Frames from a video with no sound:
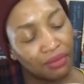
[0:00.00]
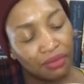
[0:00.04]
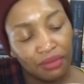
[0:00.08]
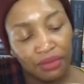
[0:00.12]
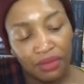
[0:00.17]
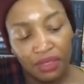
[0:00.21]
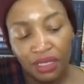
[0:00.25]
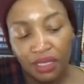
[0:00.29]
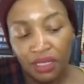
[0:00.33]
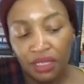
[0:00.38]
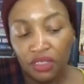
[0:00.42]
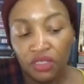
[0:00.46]

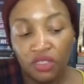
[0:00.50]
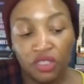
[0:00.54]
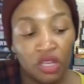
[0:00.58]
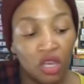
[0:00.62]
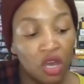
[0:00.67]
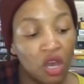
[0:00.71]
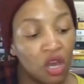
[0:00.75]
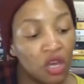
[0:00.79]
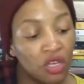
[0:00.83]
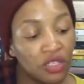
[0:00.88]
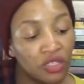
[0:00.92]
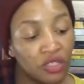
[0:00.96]
She
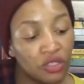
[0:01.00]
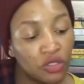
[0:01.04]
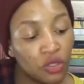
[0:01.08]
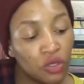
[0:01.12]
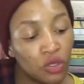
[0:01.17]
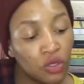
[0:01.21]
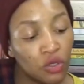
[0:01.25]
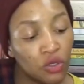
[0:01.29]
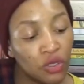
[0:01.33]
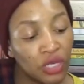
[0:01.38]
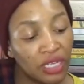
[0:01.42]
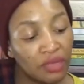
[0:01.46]
asked to
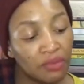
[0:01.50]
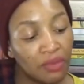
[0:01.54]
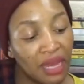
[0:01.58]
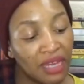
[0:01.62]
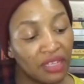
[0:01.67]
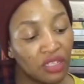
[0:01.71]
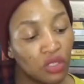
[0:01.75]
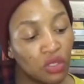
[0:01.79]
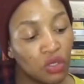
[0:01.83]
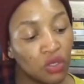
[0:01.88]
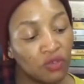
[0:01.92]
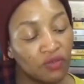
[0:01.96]
look at my
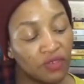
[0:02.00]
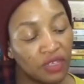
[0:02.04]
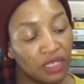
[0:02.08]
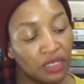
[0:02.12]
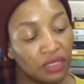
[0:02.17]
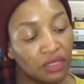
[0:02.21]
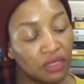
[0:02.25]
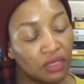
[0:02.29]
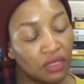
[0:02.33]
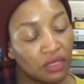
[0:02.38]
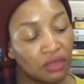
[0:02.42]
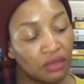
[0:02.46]
cervix.
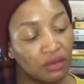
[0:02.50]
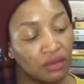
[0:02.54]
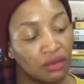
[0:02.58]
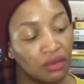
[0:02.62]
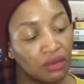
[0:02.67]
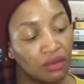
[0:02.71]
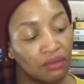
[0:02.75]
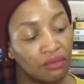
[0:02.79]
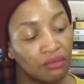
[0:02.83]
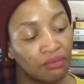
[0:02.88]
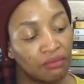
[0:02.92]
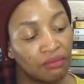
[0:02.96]

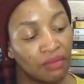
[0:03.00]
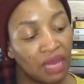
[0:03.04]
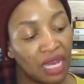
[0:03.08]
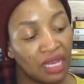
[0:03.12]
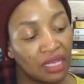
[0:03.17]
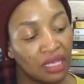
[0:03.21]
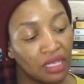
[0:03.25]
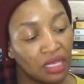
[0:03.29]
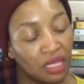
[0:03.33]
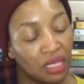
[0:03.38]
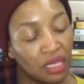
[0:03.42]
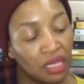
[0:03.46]

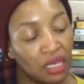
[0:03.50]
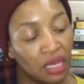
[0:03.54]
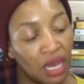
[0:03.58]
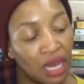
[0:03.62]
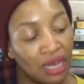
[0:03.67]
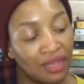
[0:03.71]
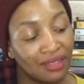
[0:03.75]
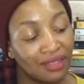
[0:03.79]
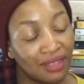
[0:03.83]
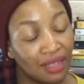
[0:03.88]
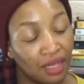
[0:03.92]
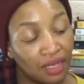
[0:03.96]
Maggie, I
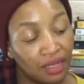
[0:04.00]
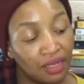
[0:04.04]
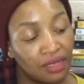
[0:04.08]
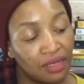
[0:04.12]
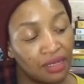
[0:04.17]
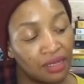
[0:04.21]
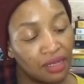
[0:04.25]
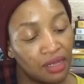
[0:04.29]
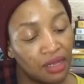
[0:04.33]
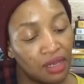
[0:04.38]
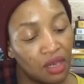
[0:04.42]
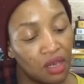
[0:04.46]
said,
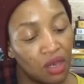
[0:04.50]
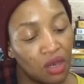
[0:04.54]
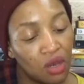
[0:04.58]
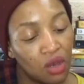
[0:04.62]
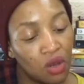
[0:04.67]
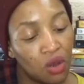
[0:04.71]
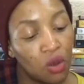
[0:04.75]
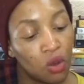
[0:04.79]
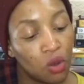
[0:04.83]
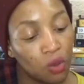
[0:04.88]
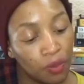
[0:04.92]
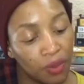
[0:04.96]

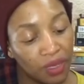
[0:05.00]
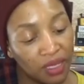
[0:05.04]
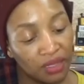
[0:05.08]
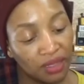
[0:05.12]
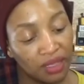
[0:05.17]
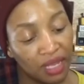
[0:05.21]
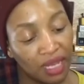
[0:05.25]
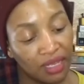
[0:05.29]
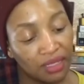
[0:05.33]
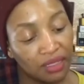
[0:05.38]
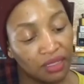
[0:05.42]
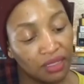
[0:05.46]
hoping
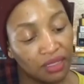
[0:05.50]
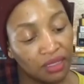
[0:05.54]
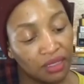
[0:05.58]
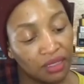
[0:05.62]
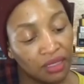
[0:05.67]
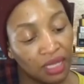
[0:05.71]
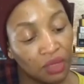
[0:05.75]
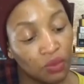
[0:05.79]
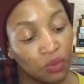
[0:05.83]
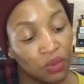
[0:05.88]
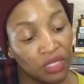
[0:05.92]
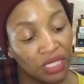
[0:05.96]
that
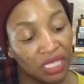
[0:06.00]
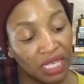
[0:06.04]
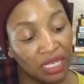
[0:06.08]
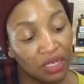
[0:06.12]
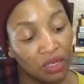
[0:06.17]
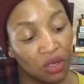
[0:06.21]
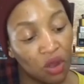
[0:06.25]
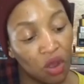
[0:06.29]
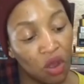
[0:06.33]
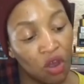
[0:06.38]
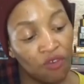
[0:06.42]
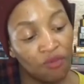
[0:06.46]
would get her
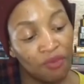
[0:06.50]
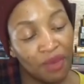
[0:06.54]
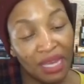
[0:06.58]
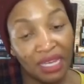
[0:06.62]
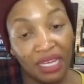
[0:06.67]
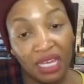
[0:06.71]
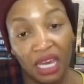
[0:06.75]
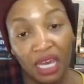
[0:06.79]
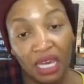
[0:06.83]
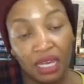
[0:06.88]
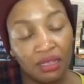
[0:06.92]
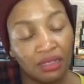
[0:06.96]
off my
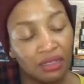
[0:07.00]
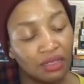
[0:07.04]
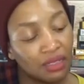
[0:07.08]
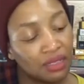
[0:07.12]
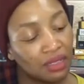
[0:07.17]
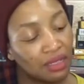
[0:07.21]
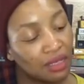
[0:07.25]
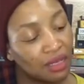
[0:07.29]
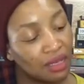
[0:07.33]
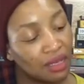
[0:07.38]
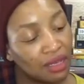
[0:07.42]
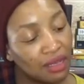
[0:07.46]
case.
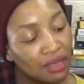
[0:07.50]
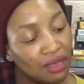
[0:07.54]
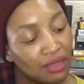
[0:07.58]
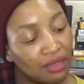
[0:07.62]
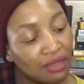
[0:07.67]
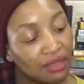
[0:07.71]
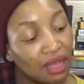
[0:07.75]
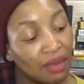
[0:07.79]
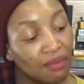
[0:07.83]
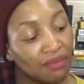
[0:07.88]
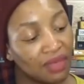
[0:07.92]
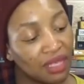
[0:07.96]

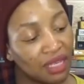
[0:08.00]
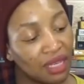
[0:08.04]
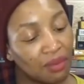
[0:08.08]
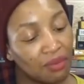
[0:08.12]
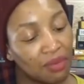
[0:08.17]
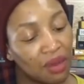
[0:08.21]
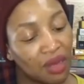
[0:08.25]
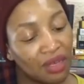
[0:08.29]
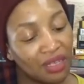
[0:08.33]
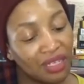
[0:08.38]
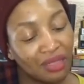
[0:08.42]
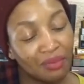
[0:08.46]
Something
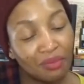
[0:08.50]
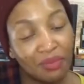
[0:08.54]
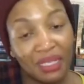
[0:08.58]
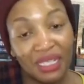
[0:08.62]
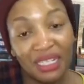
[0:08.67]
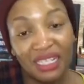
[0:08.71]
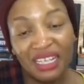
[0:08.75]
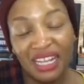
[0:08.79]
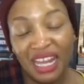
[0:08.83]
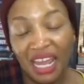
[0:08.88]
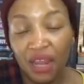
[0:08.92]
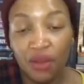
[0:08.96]
about it being
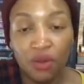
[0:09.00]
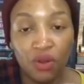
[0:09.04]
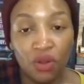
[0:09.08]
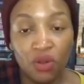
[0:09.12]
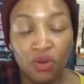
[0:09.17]
narrow.